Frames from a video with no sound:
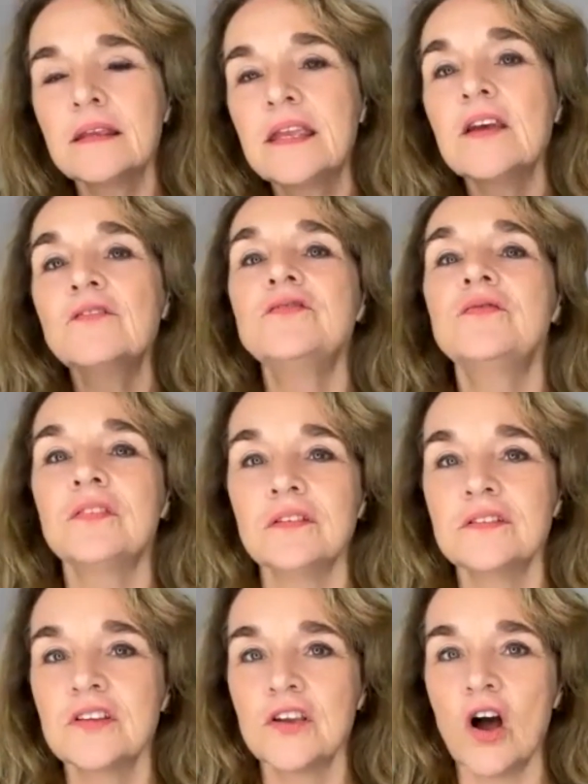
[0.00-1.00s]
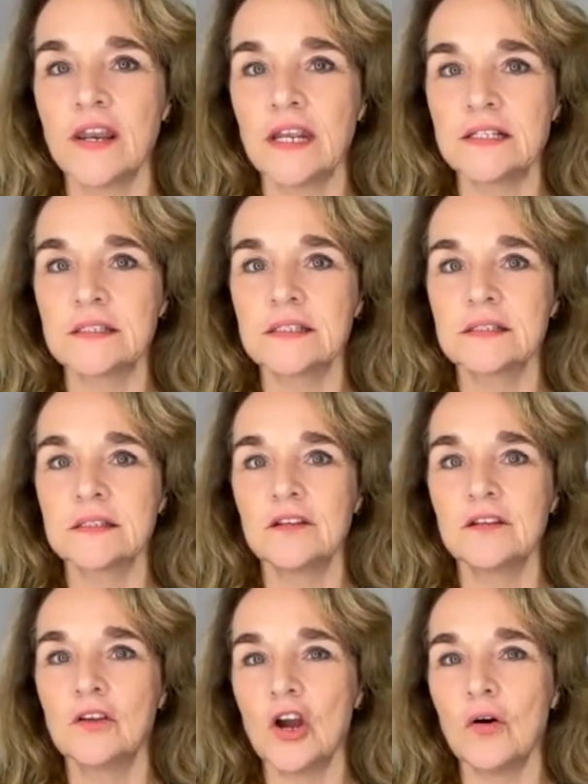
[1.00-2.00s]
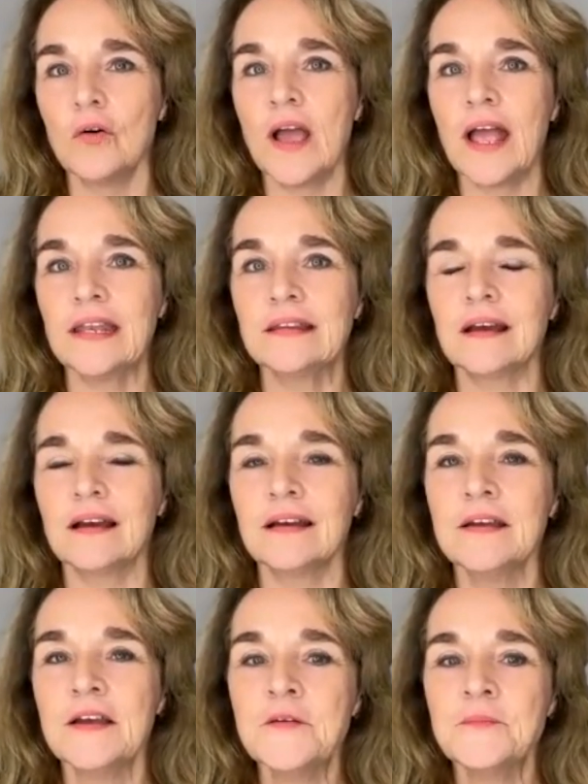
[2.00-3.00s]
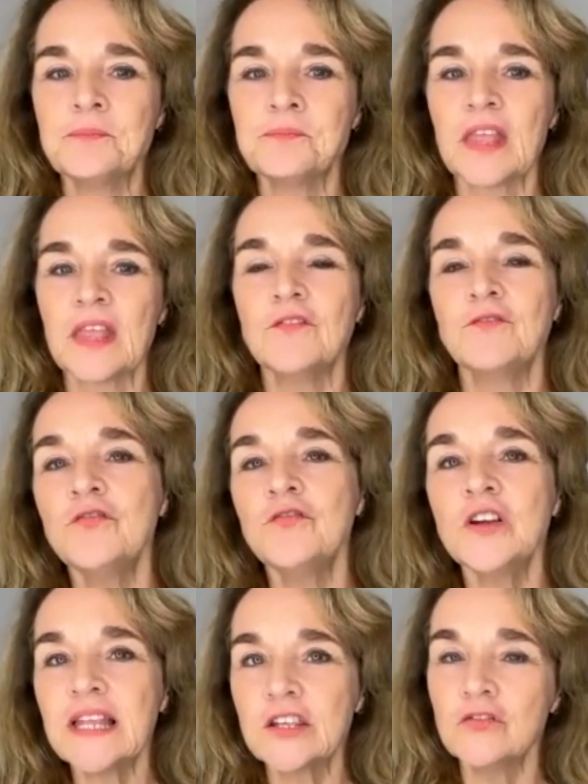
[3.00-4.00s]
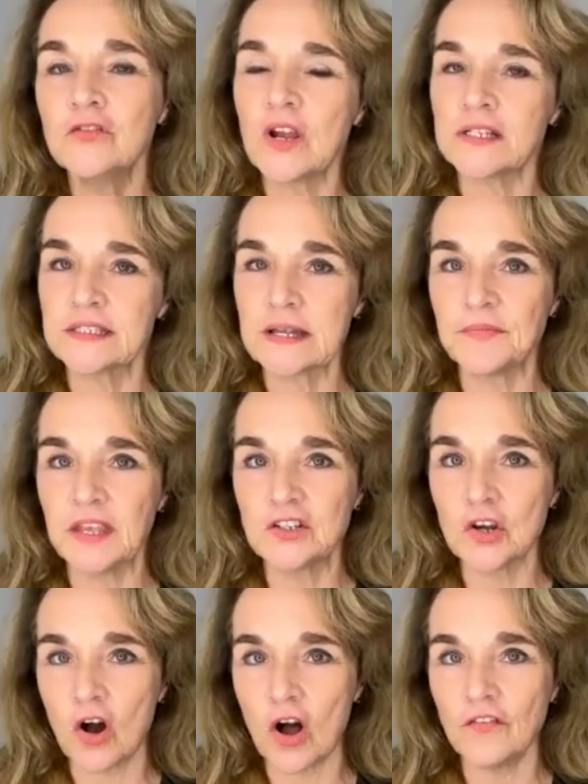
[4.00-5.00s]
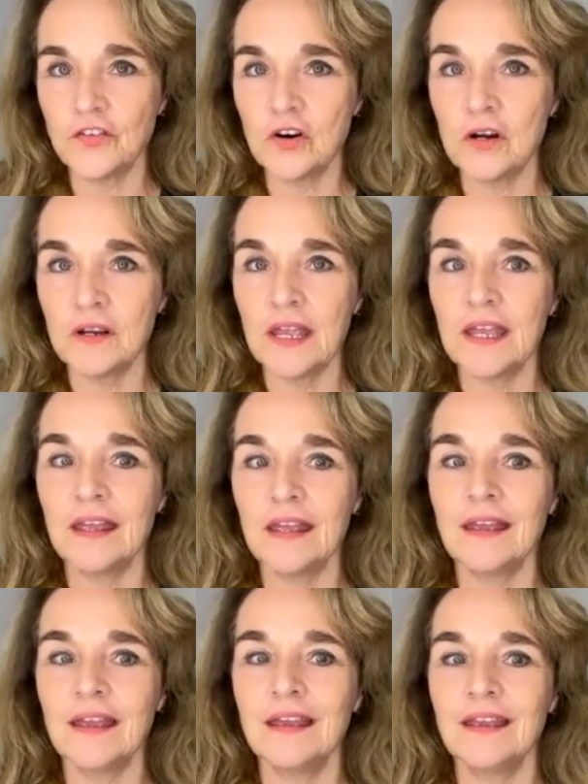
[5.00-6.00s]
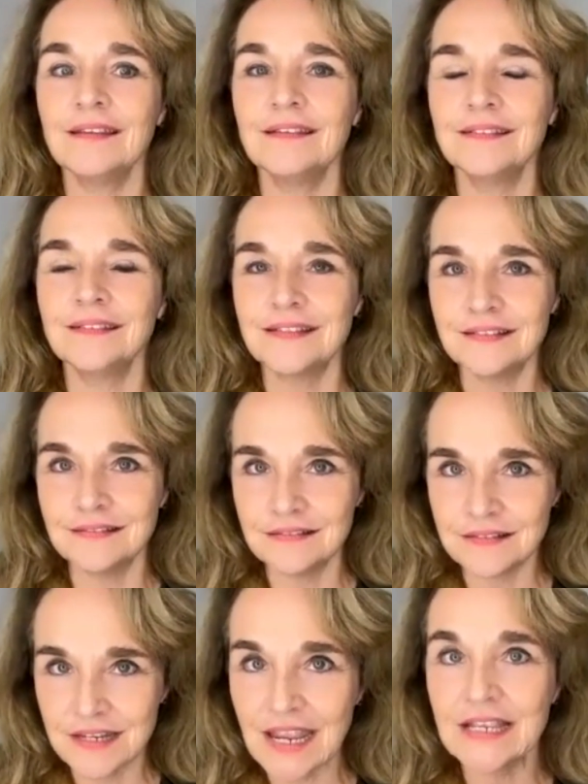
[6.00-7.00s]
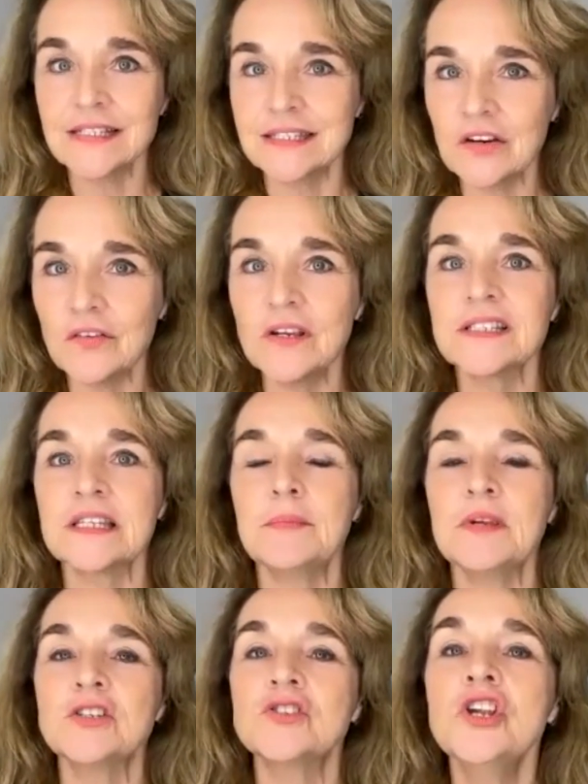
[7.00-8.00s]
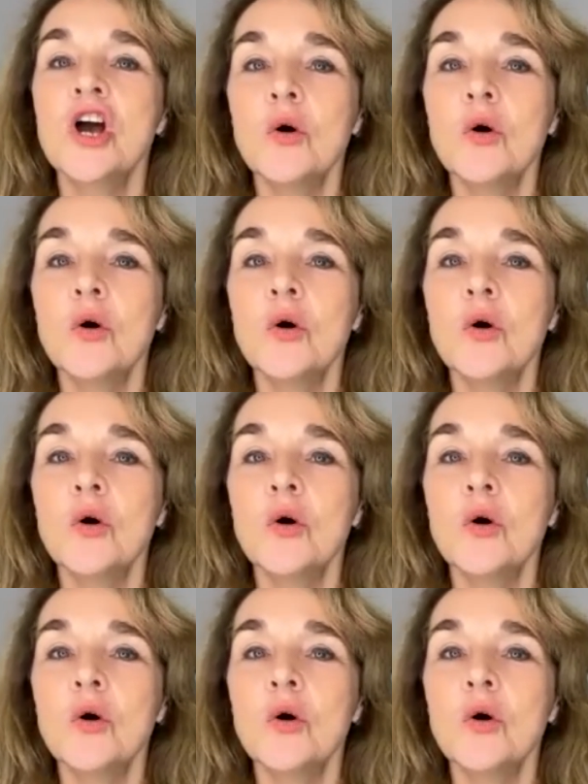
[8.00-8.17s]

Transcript: give to the audience, and if you feel like you've got something to offer, take it seriously, because